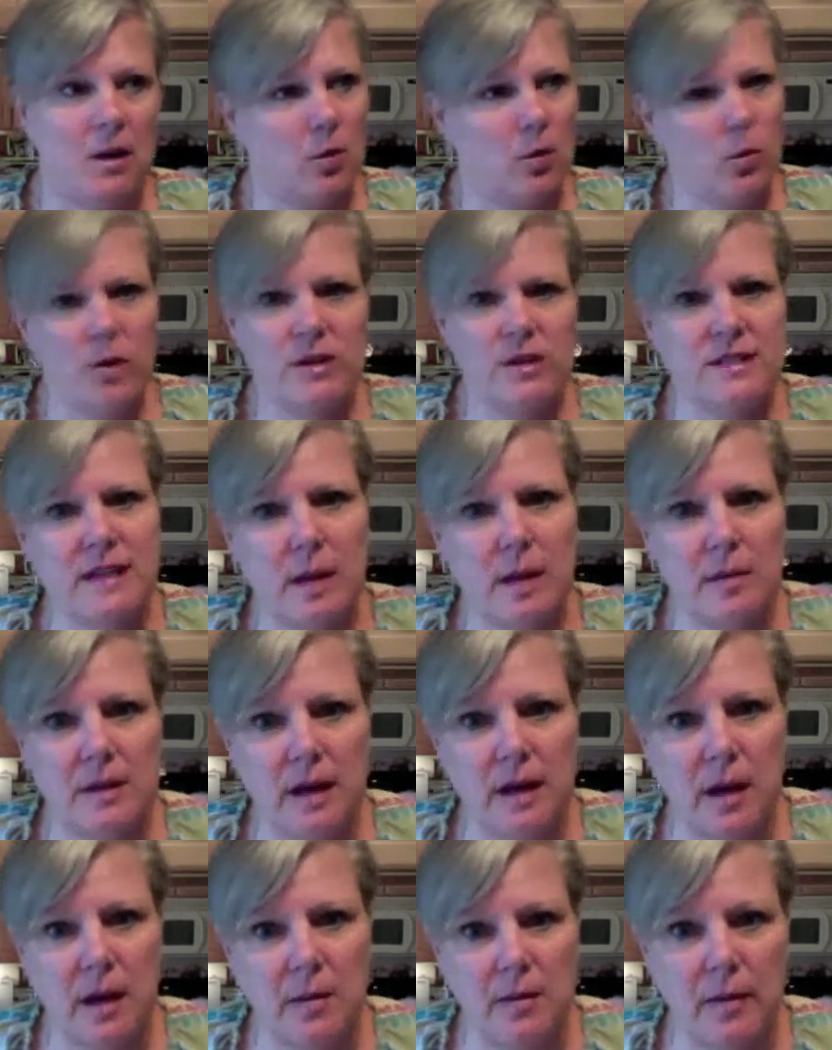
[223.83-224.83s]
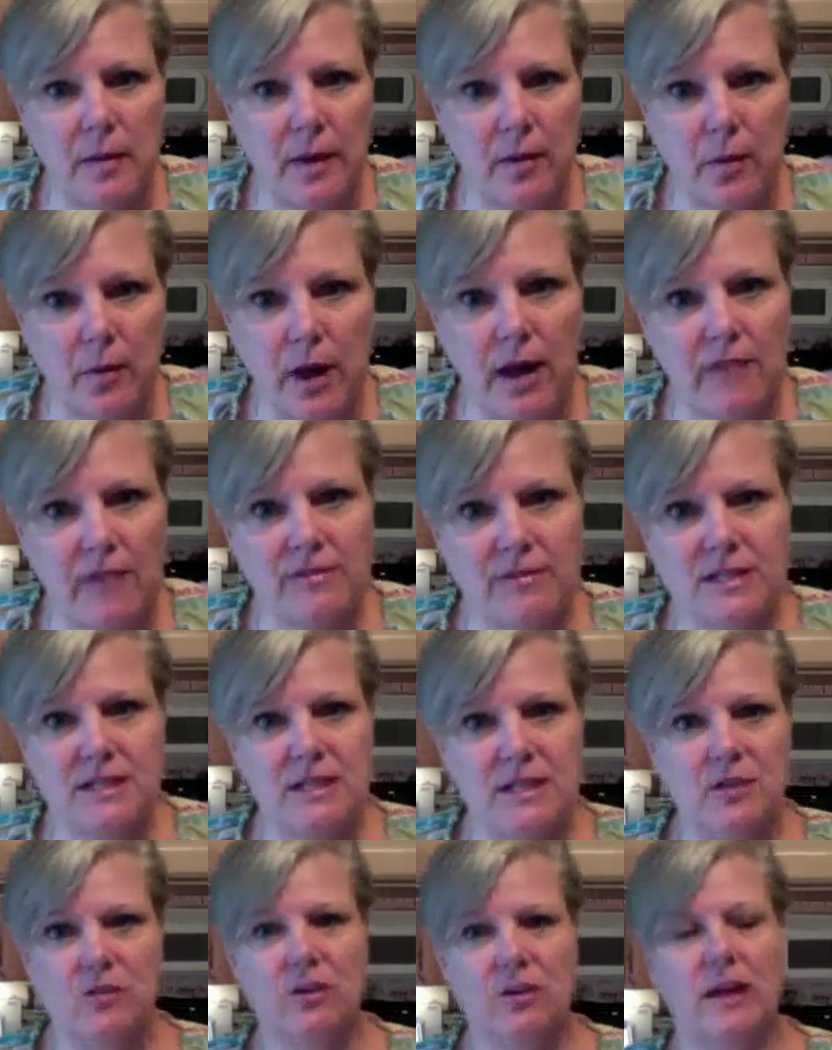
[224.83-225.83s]
Where is Heavy Dobby, by the way? I haven't
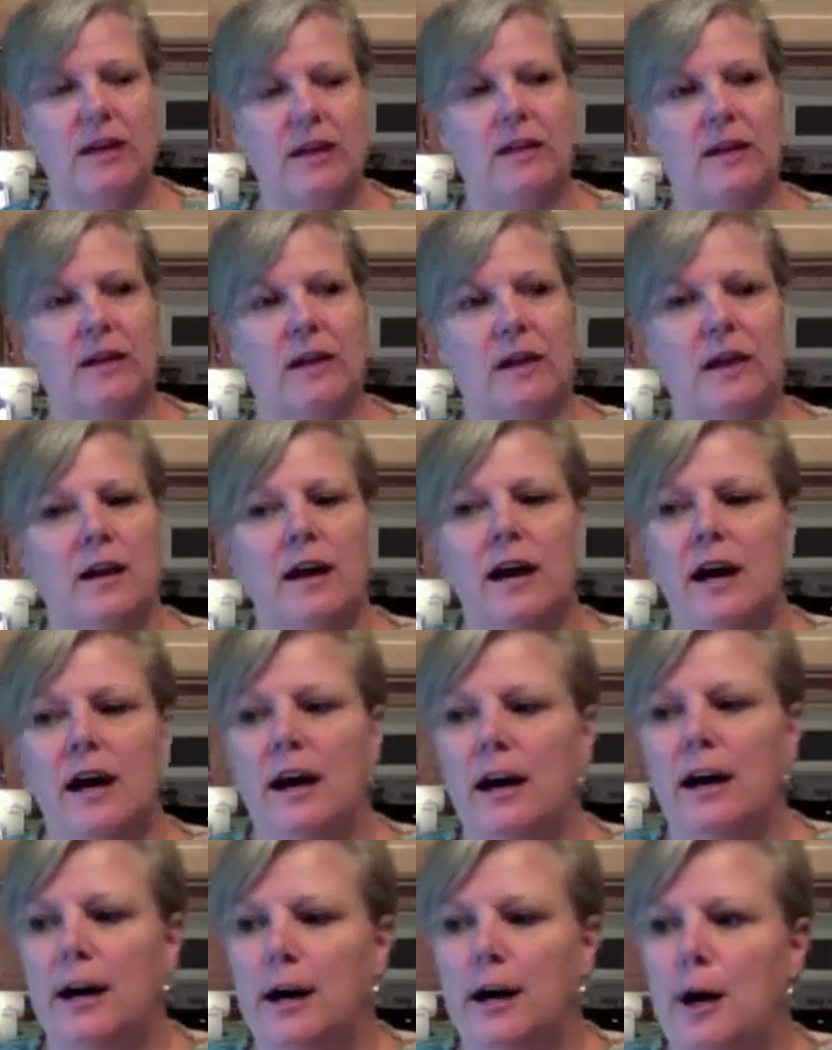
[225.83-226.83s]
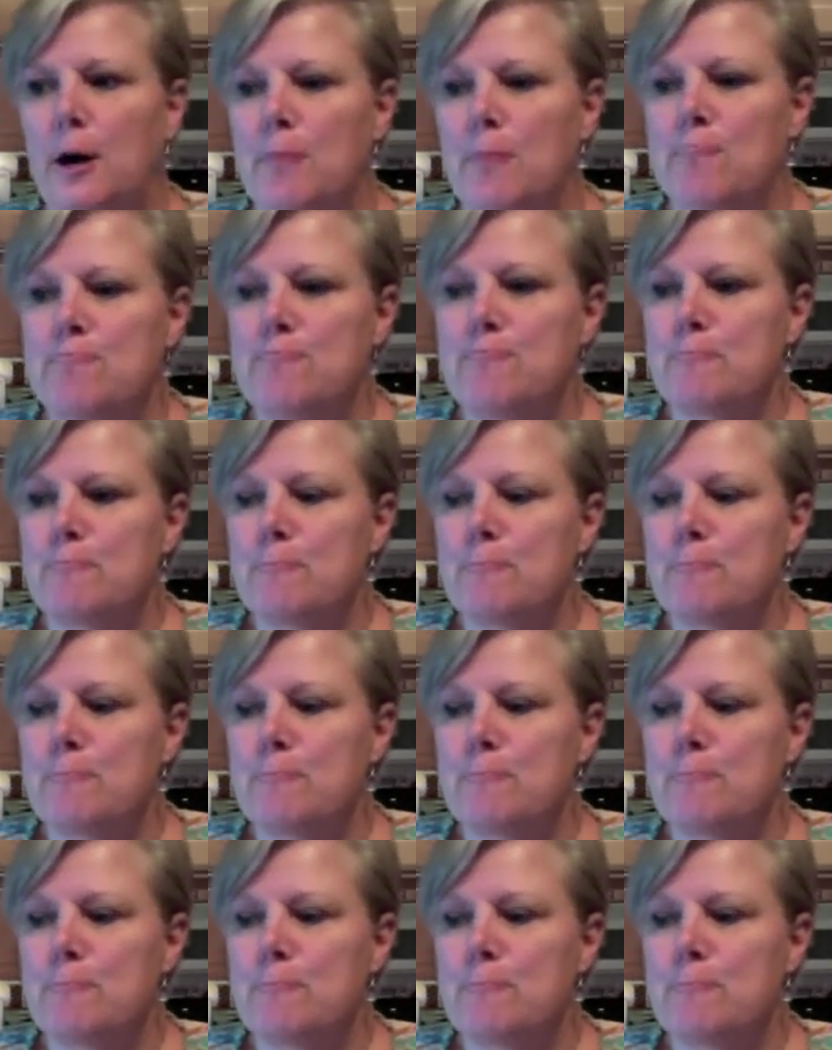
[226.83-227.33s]
seen her lately. Um,